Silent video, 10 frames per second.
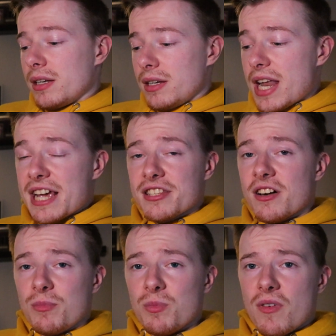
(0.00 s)
Next
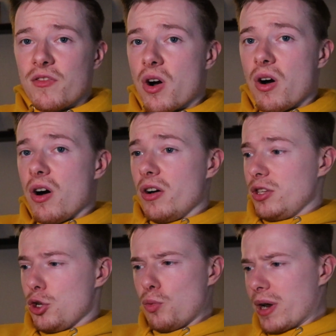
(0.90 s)
up, we've got, you
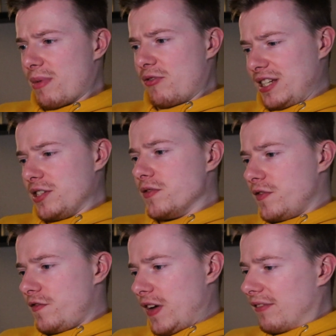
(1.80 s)
know, one of my recent
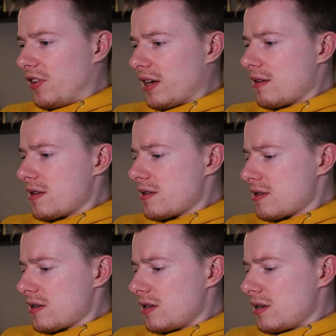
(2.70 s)
favourite
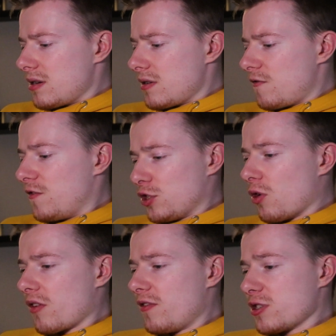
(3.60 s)

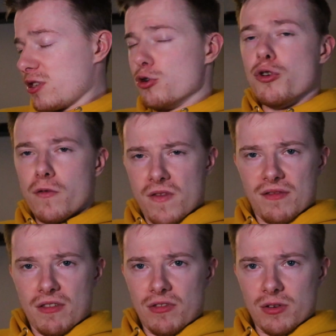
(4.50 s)
photographers, or new
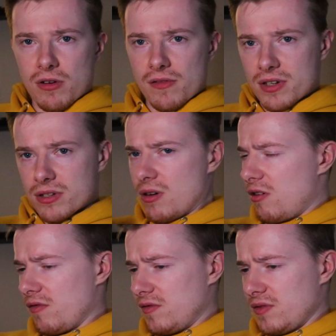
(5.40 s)
favourite photographers
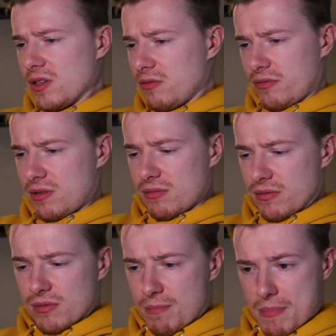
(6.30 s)
of, you know, the
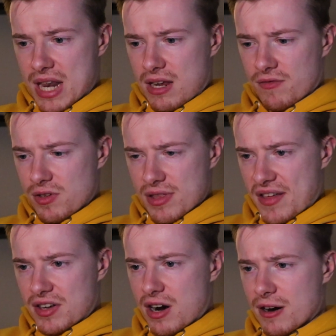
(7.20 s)
many of you that
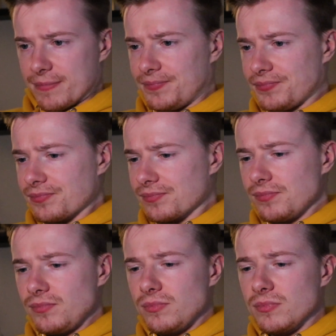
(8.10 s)
there are,
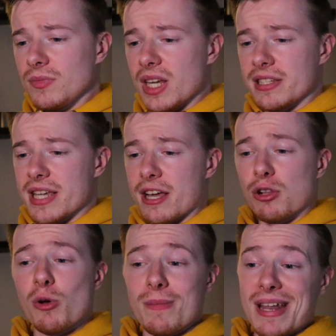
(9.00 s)
is
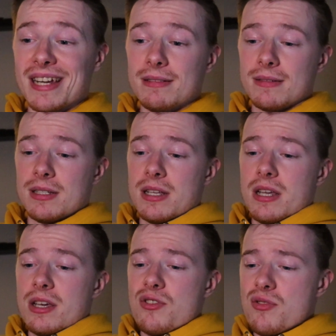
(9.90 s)
Chloe Minton, who